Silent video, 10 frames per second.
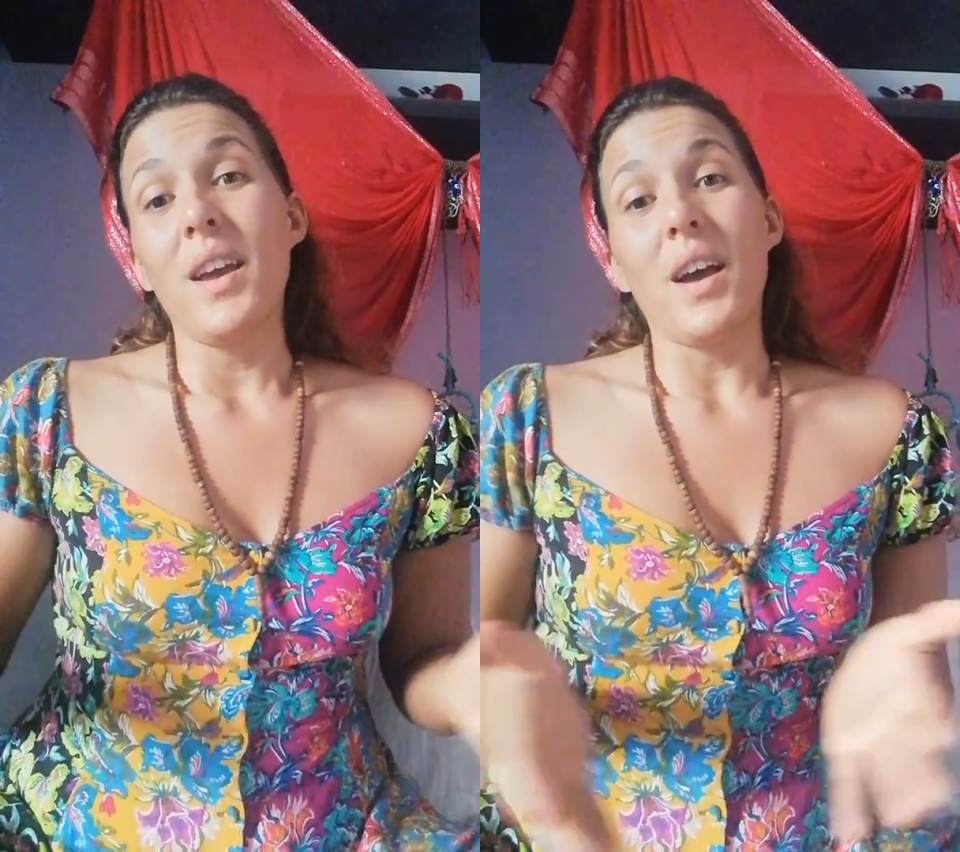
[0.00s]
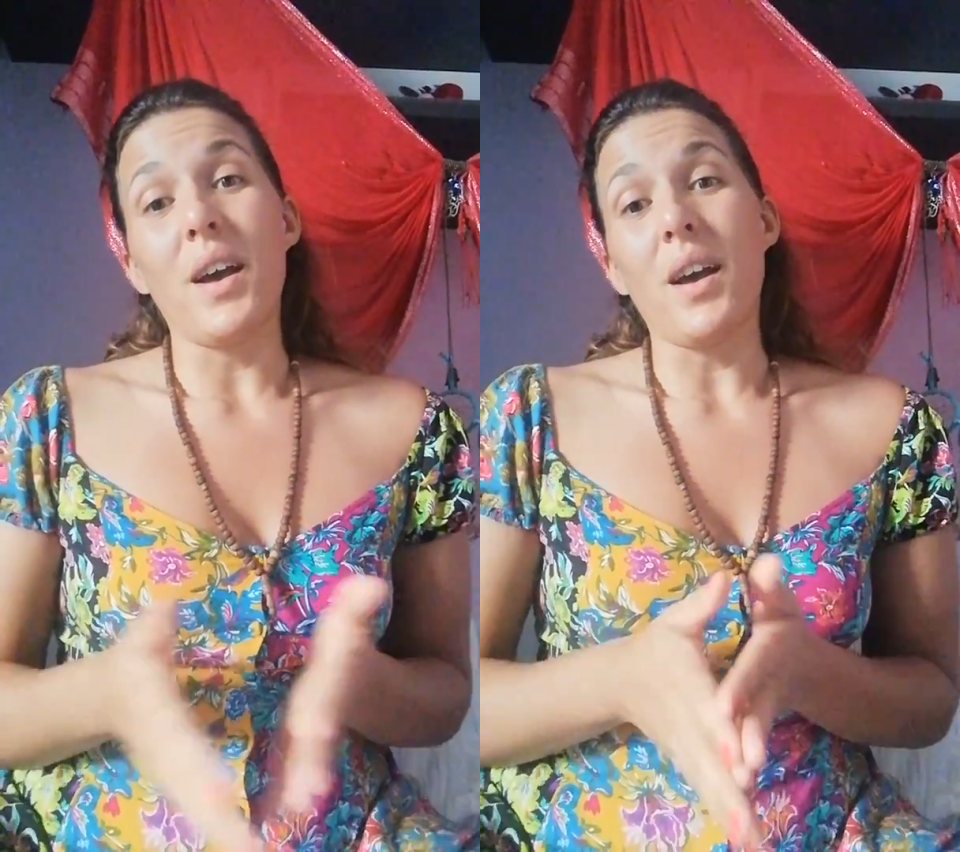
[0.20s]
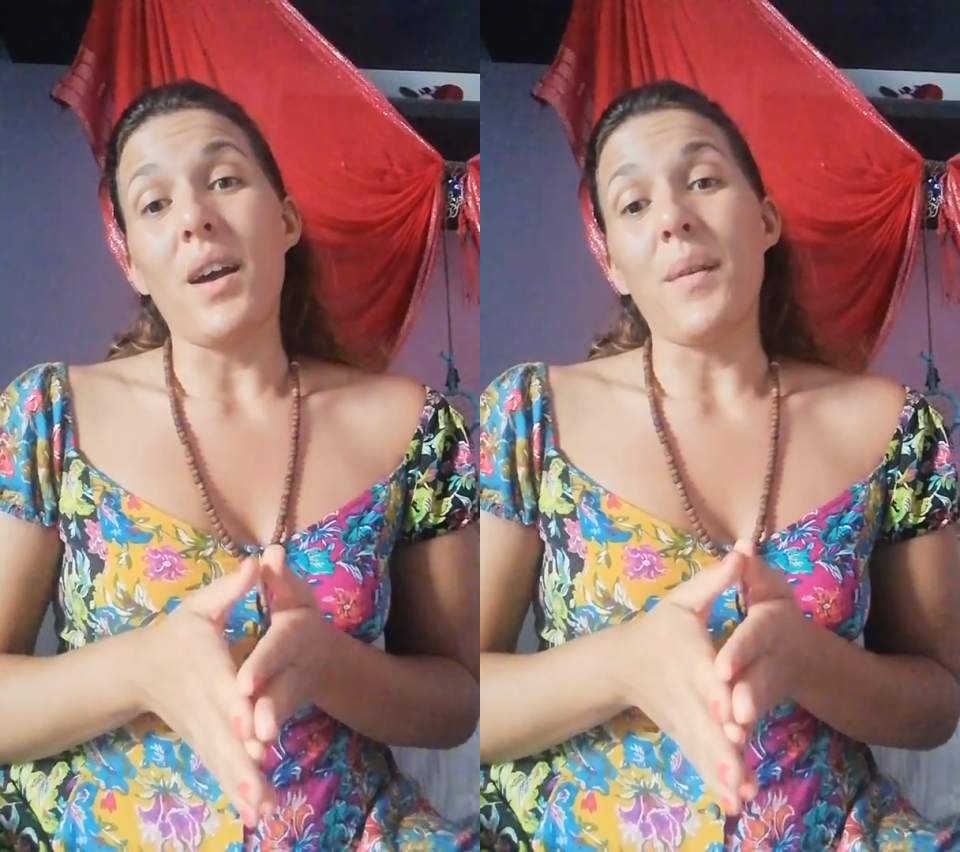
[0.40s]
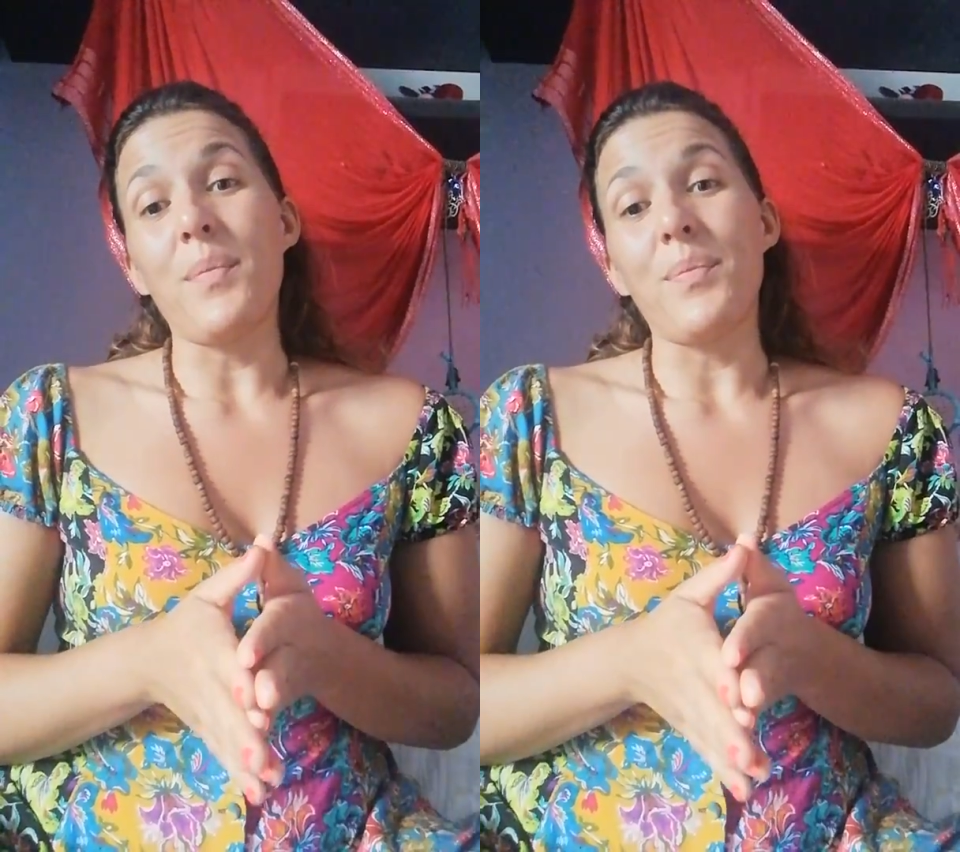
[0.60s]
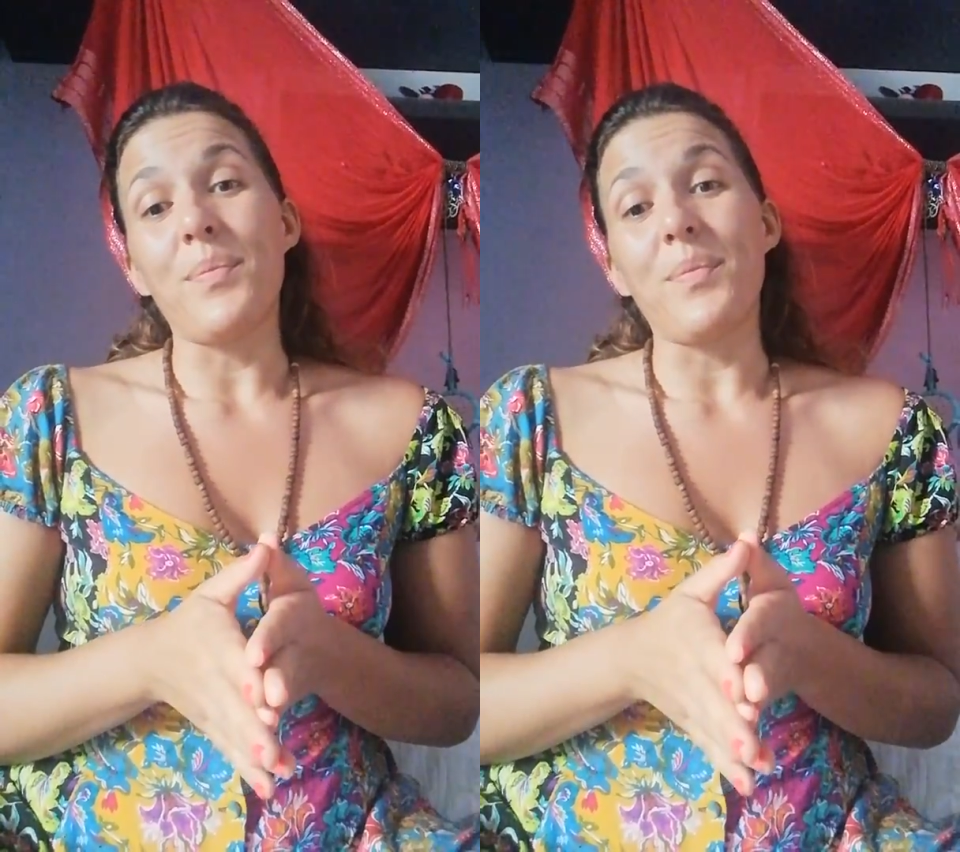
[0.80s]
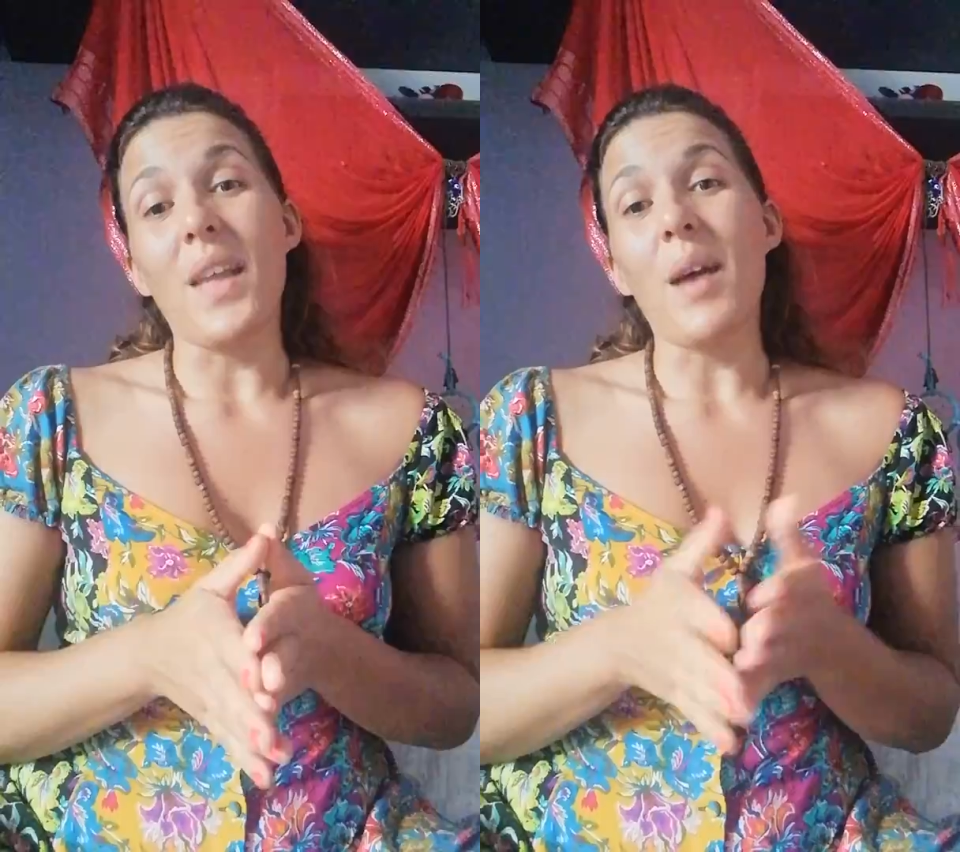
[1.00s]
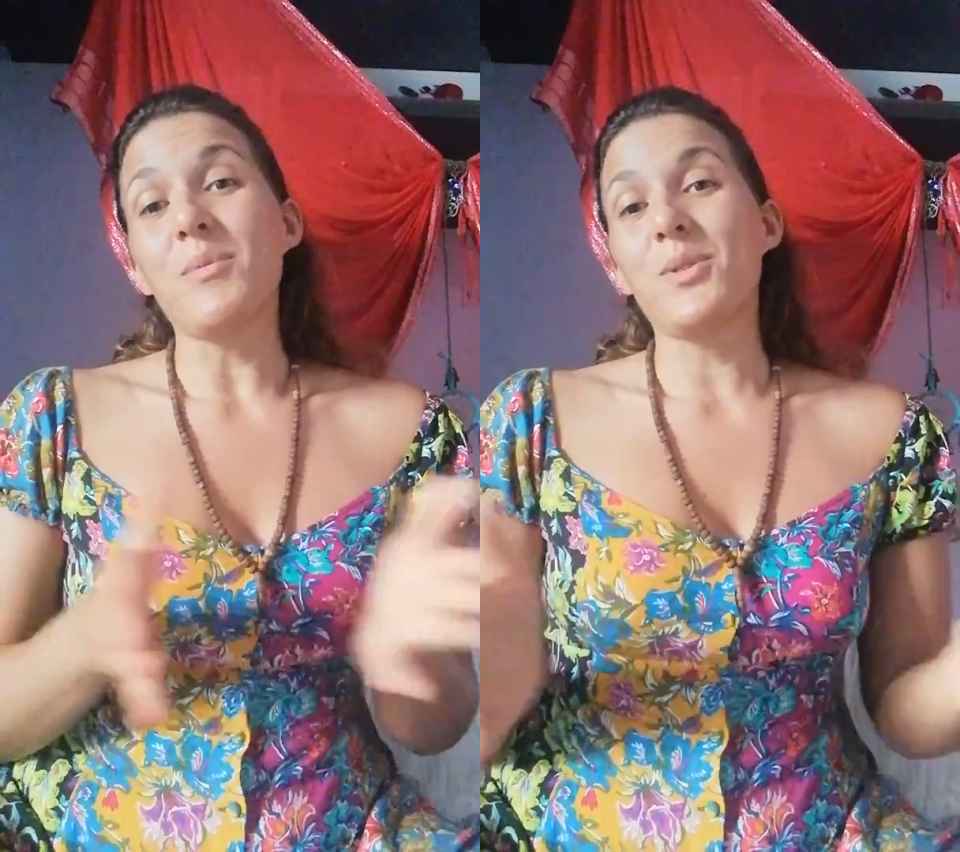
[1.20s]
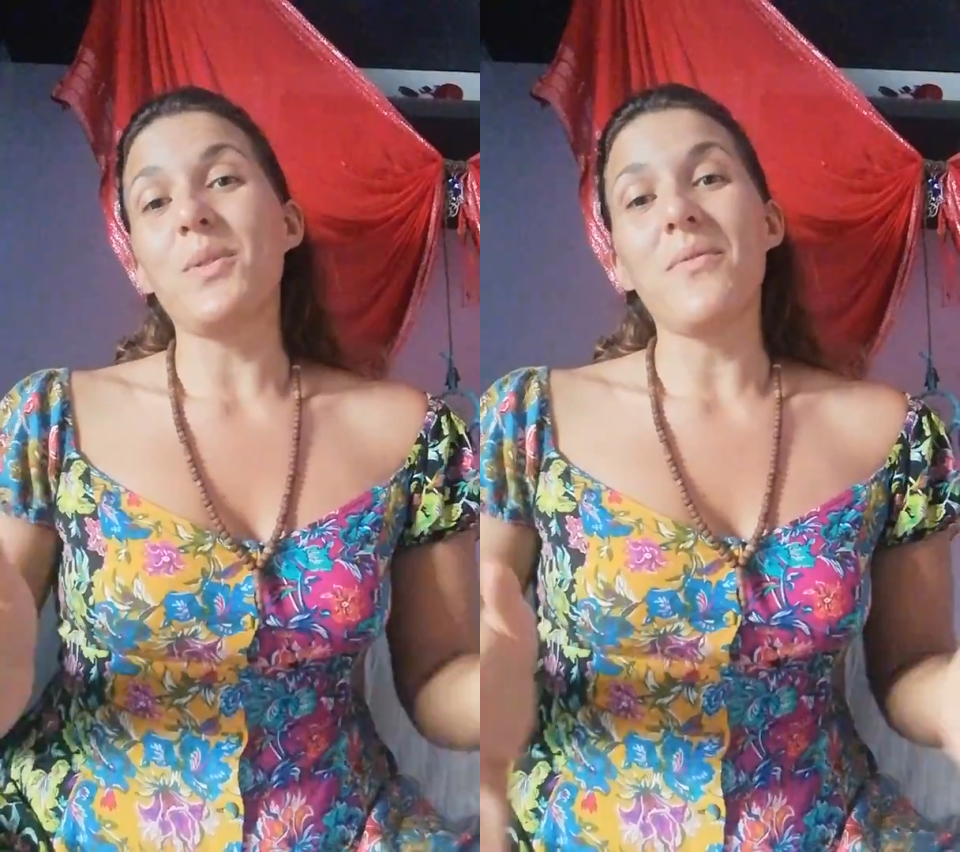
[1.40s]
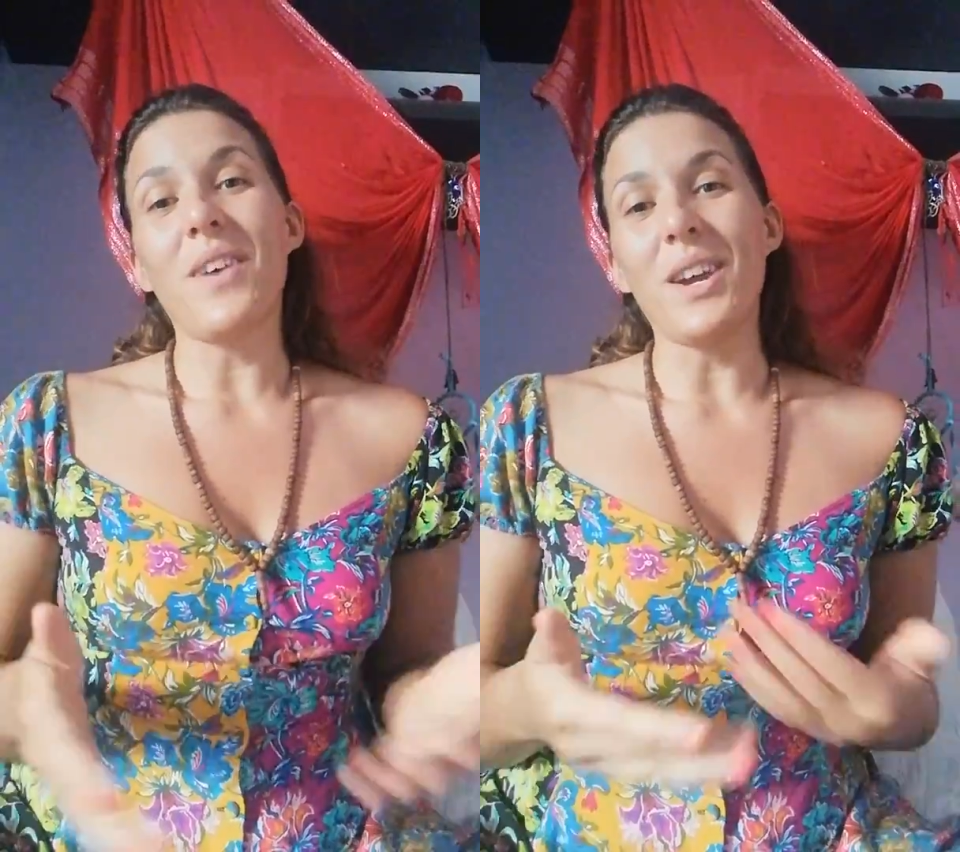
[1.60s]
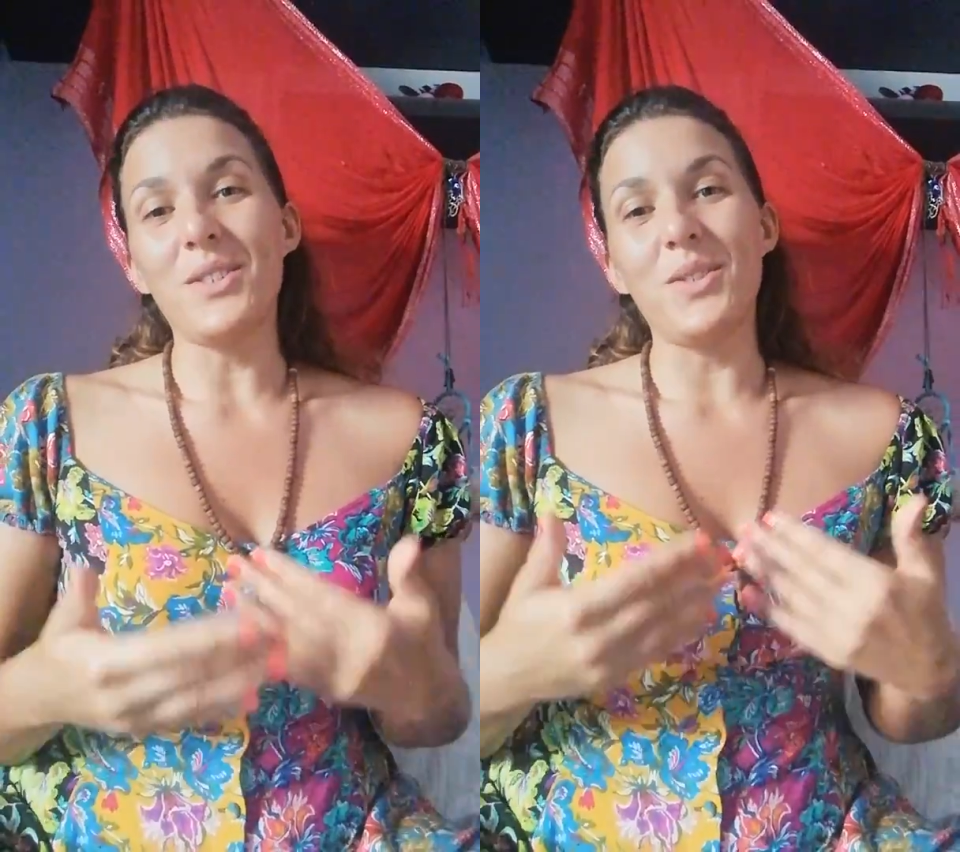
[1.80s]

I'm so invited